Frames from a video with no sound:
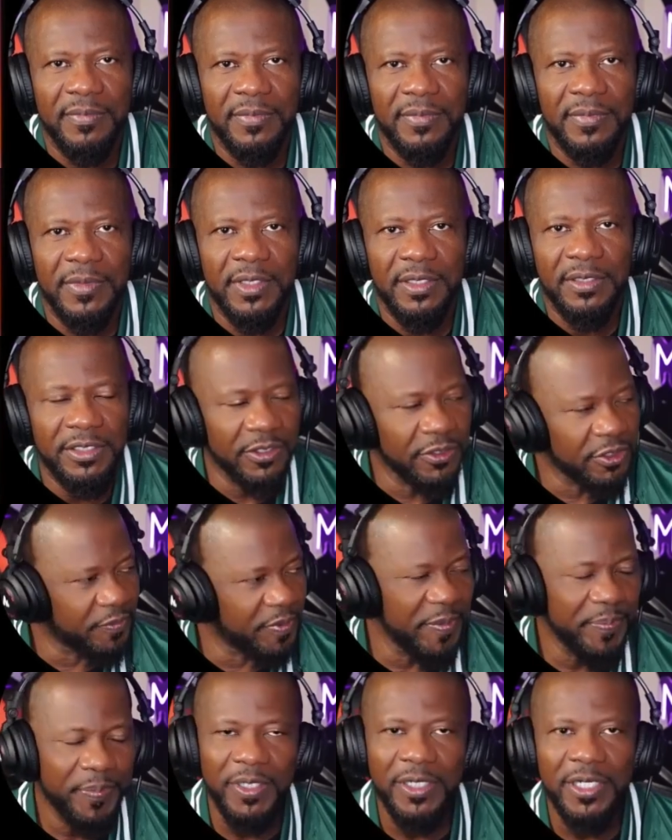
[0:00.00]
Those
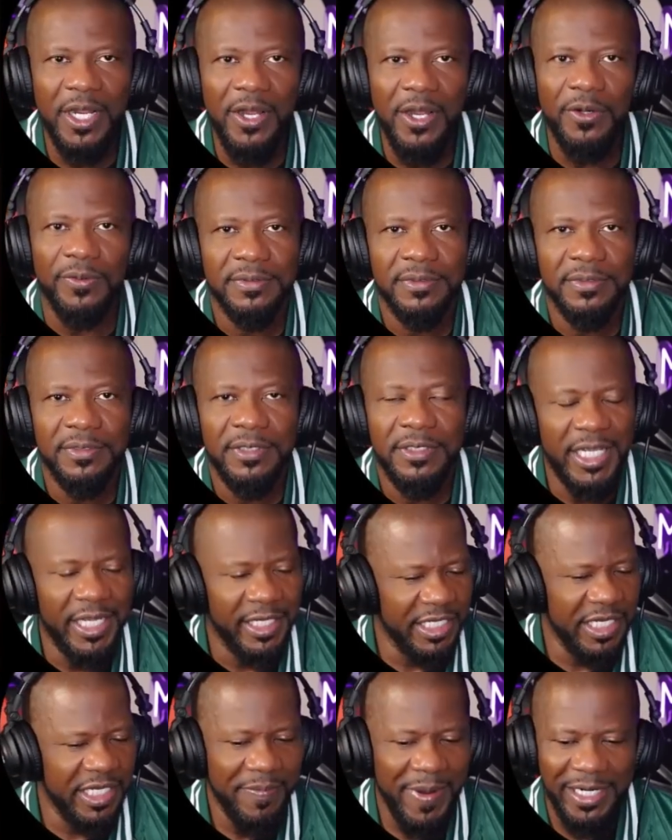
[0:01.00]
people are gone. Yeah,
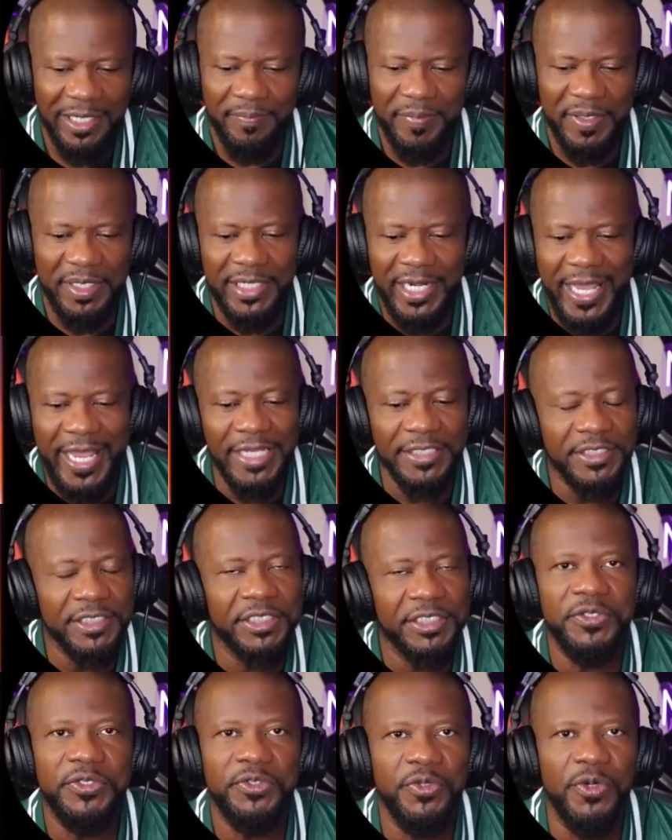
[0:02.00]
he might have been nasty to
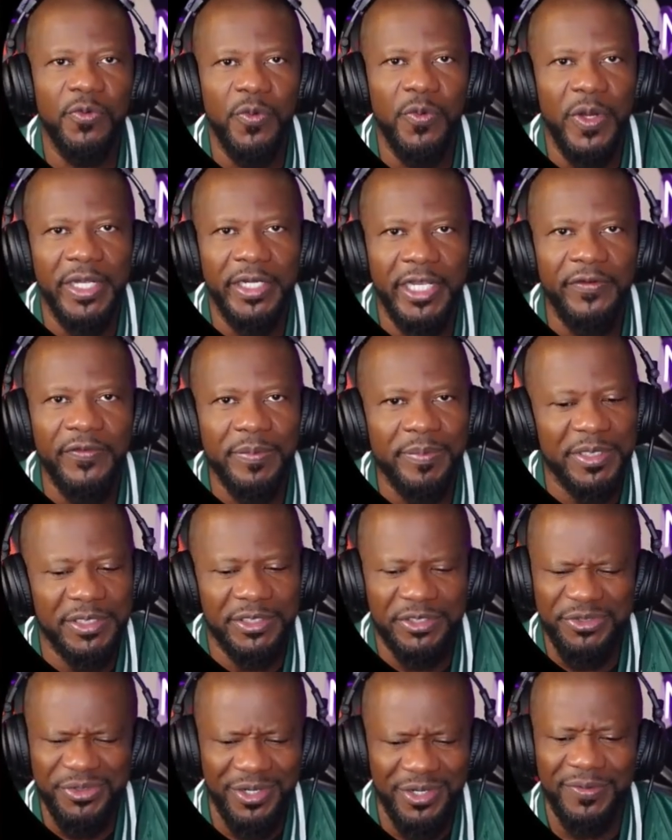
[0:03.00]
you or whatever, but
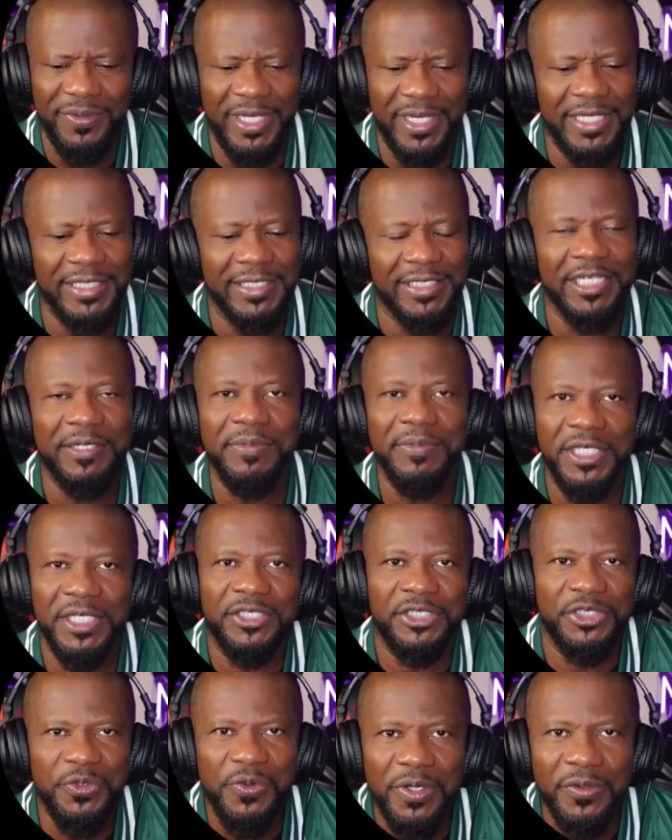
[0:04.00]
you don't let them get
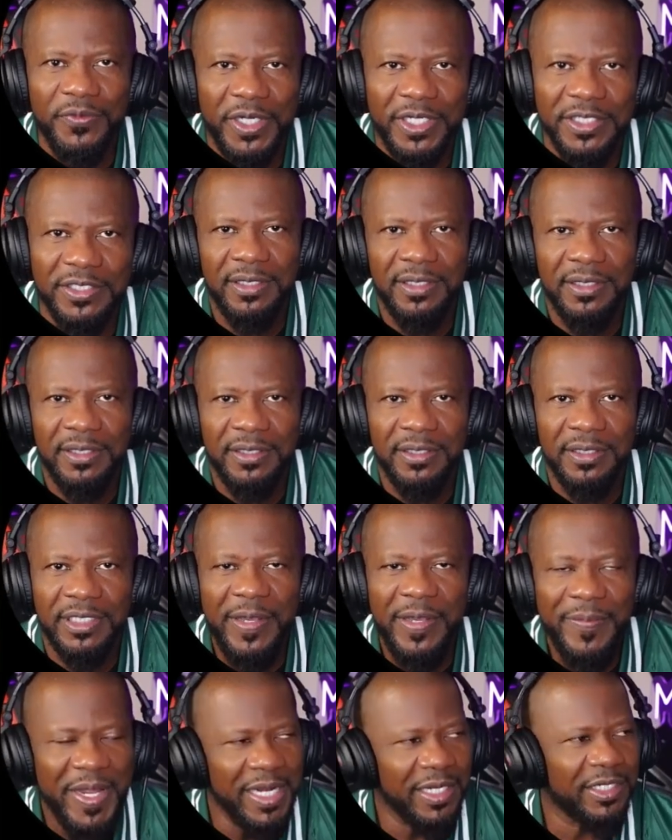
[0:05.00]
you arrested. They
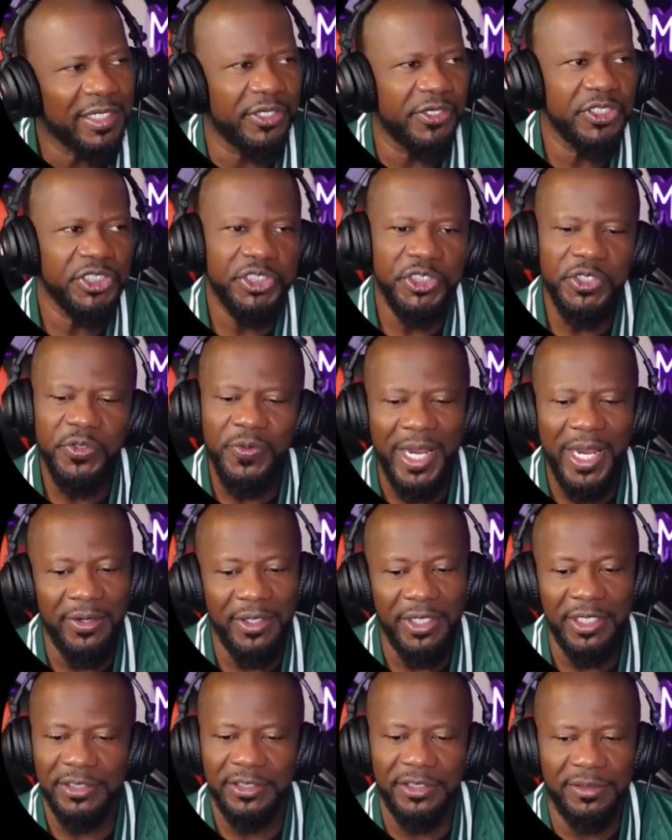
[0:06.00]
might curse you out and